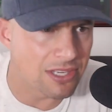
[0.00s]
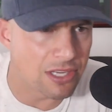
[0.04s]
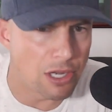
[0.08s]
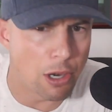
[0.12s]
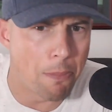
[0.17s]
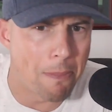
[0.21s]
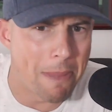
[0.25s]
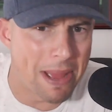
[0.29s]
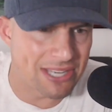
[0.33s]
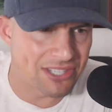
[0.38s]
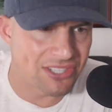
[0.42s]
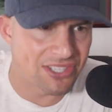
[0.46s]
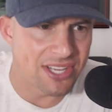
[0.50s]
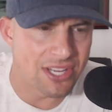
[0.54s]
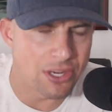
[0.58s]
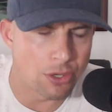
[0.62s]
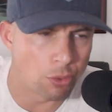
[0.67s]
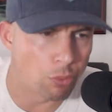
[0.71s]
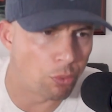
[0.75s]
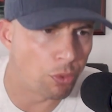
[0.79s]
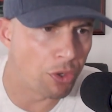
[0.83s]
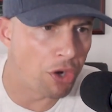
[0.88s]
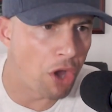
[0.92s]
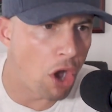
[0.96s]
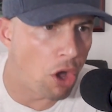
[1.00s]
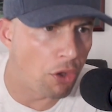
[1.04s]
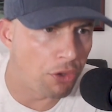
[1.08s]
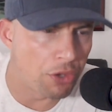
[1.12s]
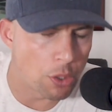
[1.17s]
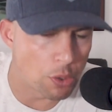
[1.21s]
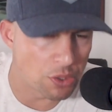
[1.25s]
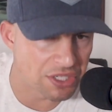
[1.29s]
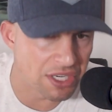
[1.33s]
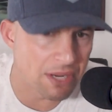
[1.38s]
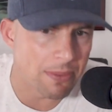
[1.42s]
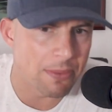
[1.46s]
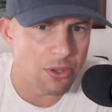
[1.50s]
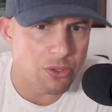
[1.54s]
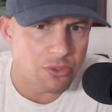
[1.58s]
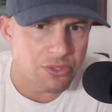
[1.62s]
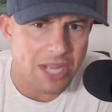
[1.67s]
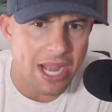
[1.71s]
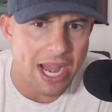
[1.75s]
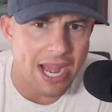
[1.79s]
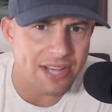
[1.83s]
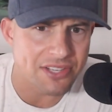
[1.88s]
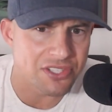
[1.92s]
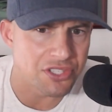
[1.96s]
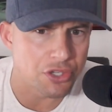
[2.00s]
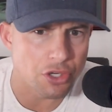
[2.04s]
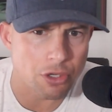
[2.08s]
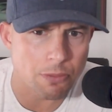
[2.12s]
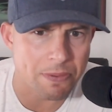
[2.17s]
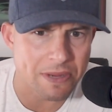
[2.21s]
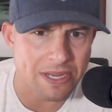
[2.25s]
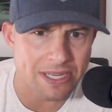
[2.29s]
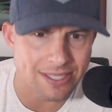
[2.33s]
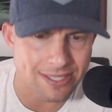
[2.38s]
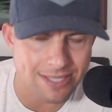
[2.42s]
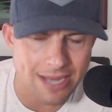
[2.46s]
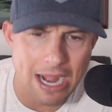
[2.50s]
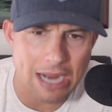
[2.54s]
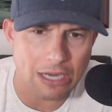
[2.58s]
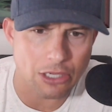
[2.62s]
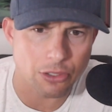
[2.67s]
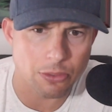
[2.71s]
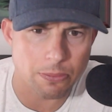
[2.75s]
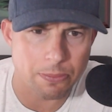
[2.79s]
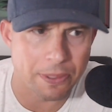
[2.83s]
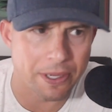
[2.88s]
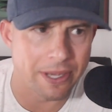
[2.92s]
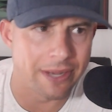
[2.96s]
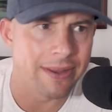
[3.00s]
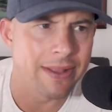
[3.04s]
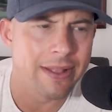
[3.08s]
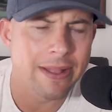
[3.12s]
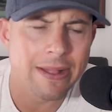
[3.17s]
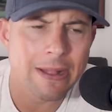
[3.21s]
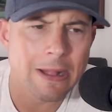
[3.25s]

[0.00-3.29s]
you know, Messi or Ronaldo or some of those guys in European soccer, but